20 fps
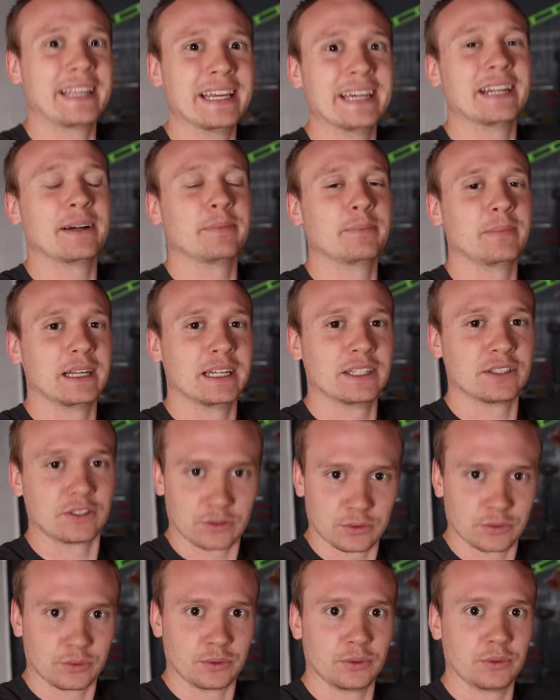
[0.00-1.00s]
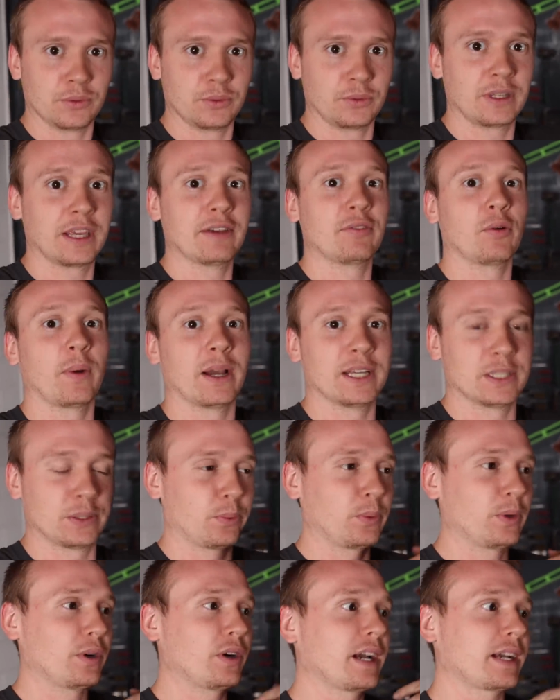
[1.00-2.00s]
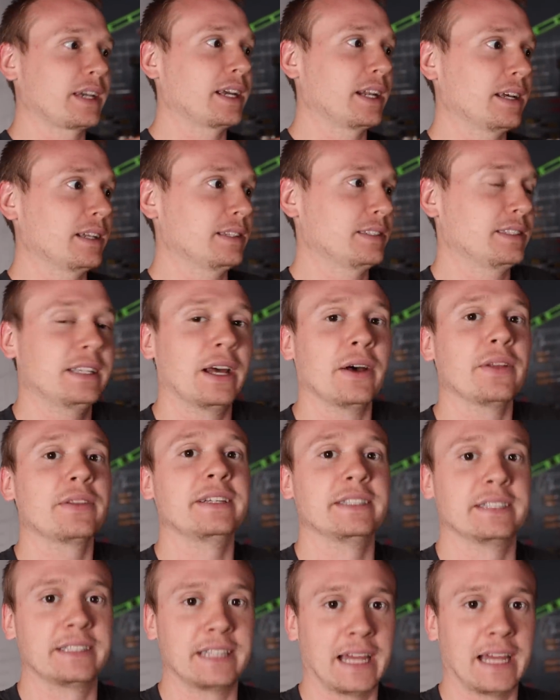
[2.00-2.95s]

get them is through giveaways. We're not gonna sell these